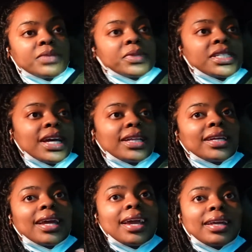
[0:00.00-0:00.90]
in retail
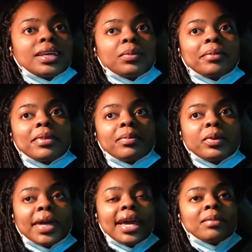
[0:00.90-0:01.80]
and hated when
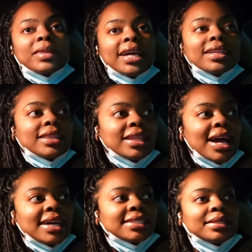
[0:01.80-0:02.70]
people came like
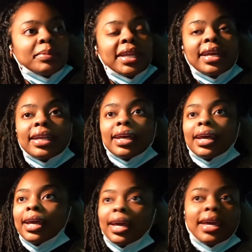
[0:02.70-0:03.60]
last minute
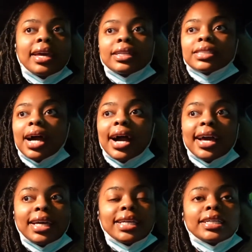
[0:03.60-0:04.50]
and
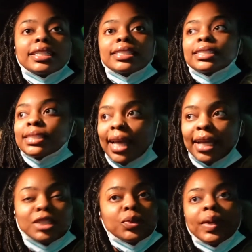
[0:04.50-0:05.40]
I
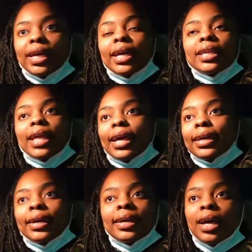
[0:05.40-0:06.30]
stay doing it
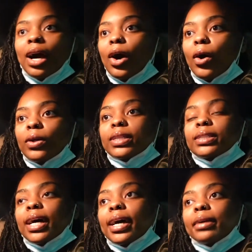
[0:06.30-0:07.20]
like all the
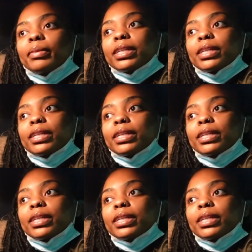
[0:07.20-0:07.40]
time.